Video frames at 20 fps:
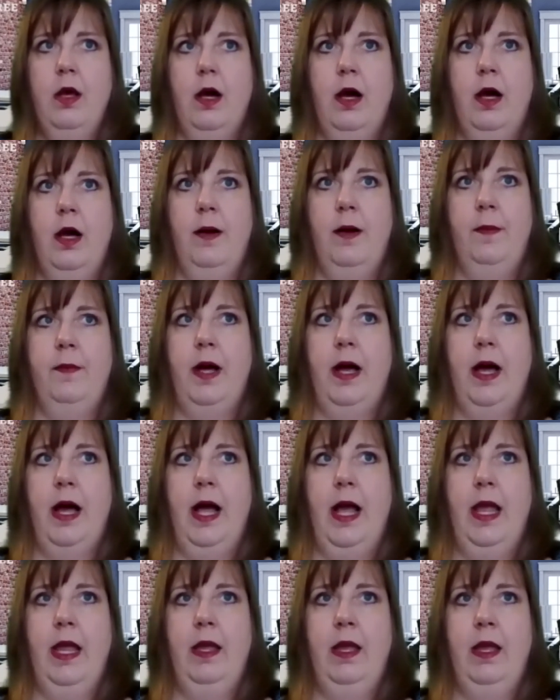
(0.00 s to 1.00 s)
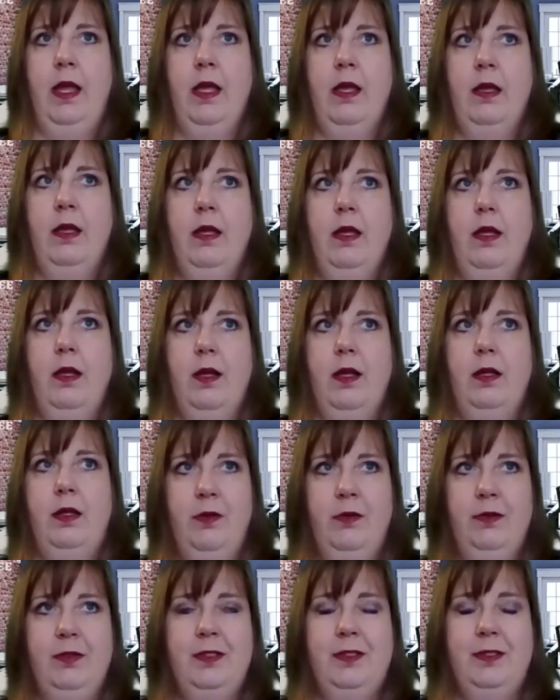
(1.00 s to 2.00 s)
I
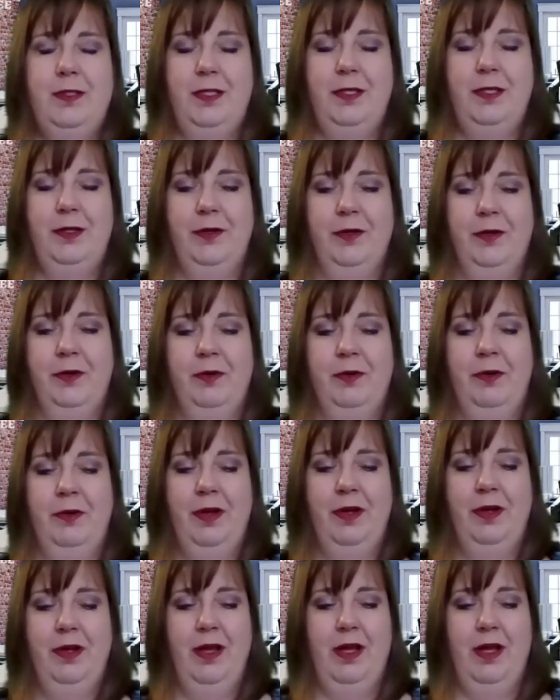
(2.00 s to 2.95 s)
used to